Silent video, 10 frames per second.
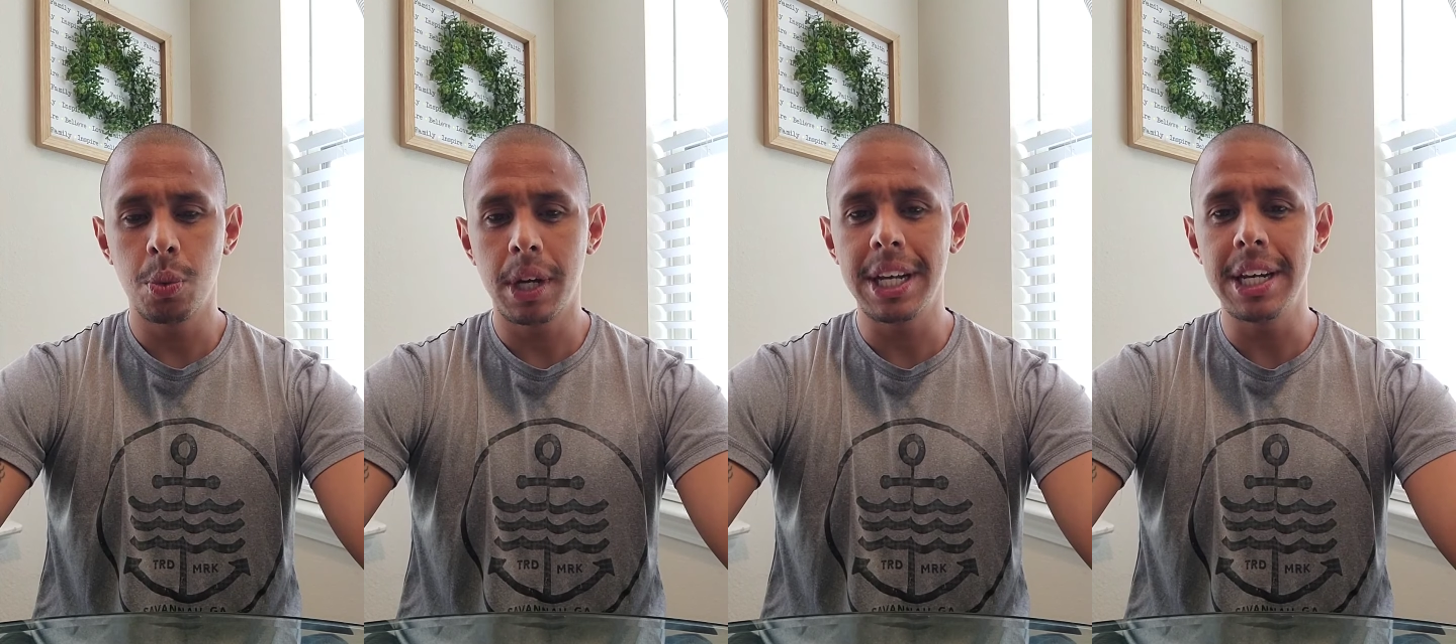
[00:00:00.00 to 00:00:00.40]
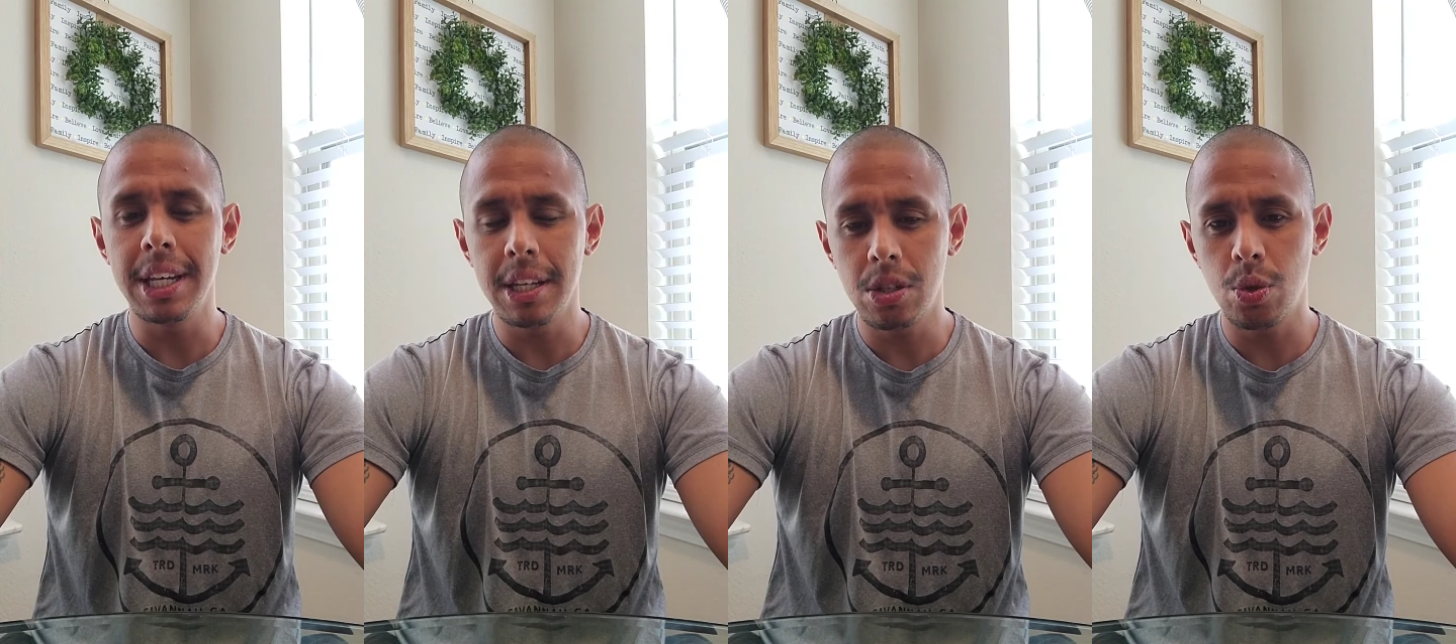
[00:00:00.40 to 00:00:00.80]
when I
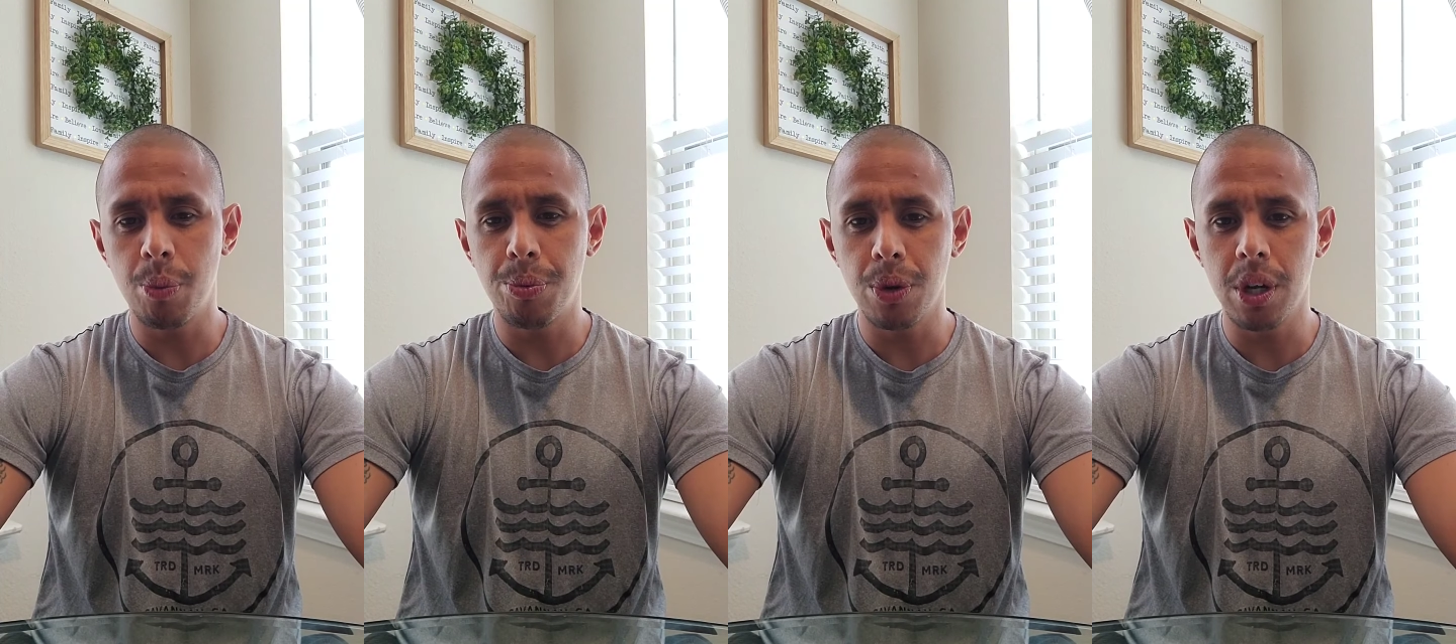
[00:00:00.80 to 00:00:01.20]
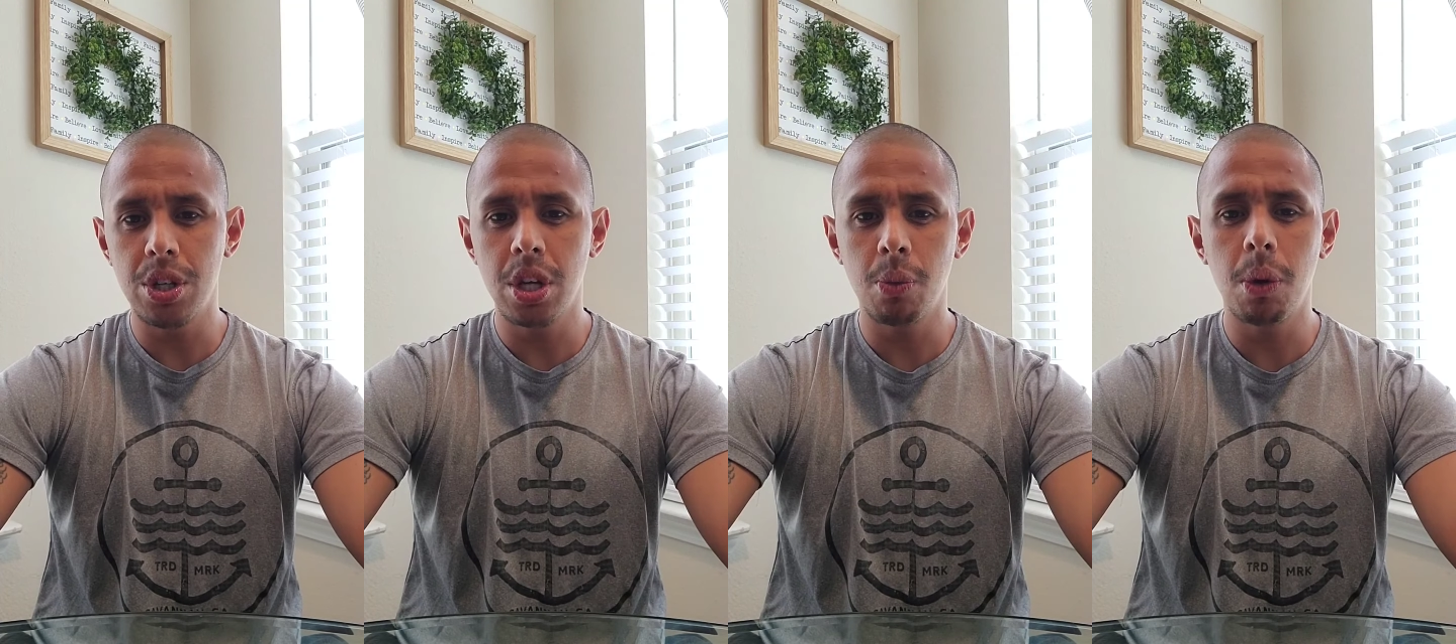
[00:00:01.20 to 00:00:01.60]
needed to
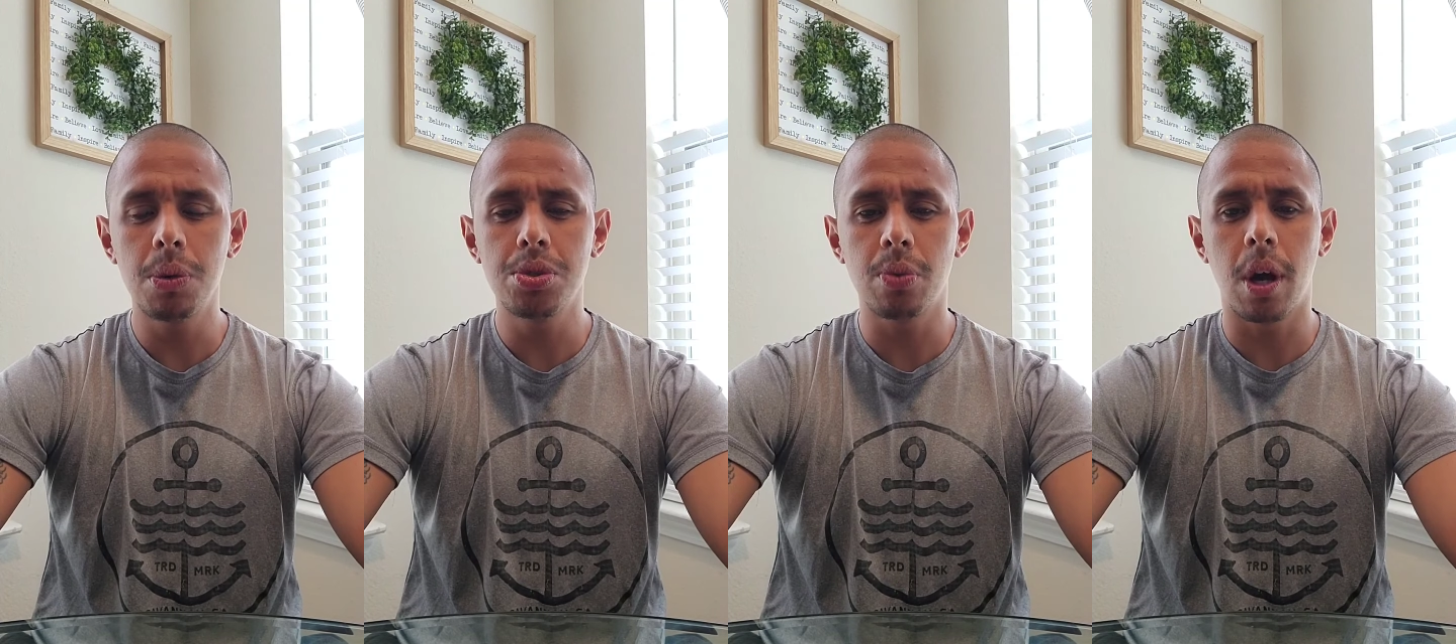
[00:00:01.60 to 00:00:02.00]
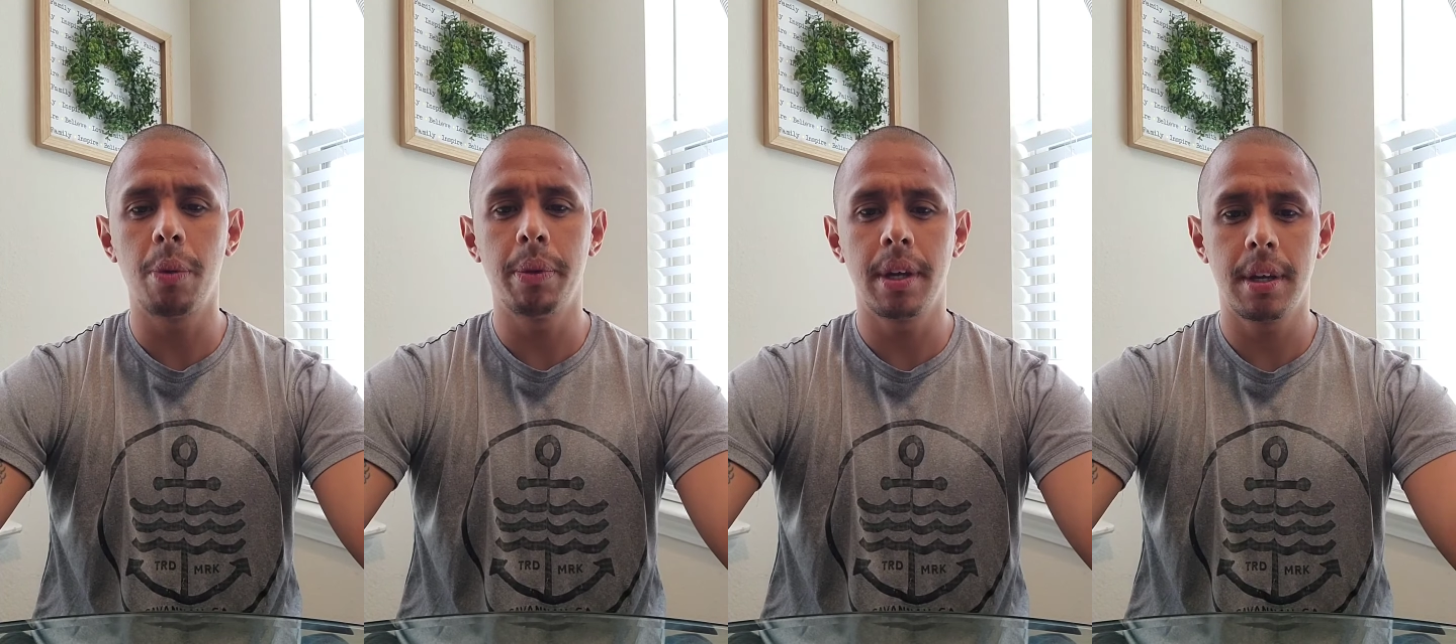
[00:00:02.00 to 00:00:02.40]
appreciate what was
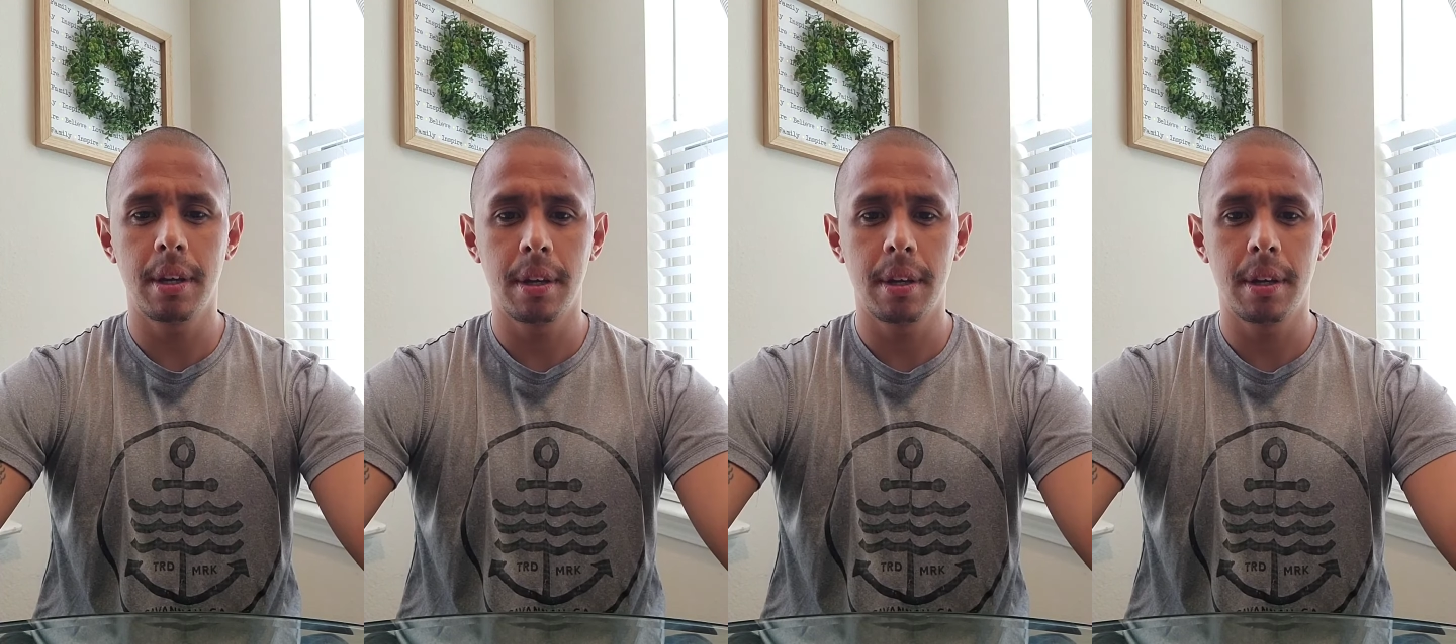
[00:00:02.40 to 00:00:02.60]
around me.